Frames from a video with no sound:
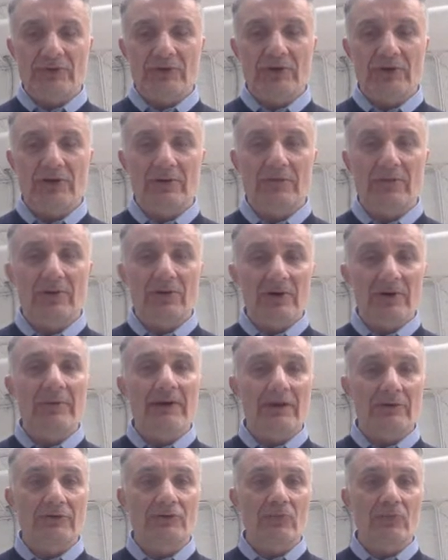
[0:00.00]
to learn more
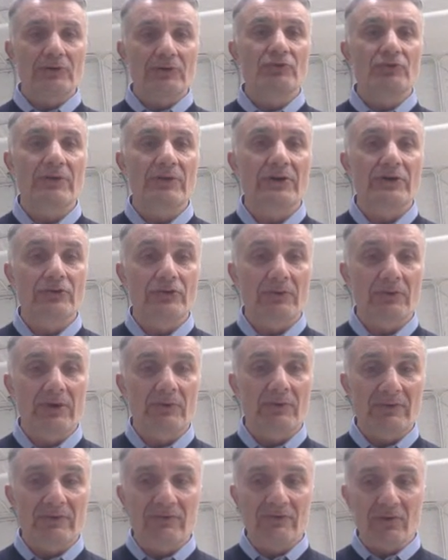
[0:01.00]
about what we're doing
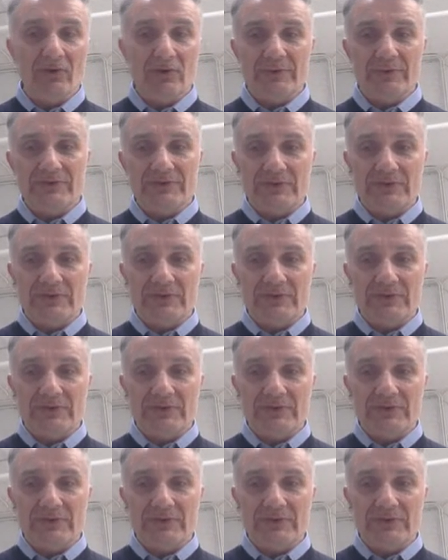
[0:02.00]
with Forbes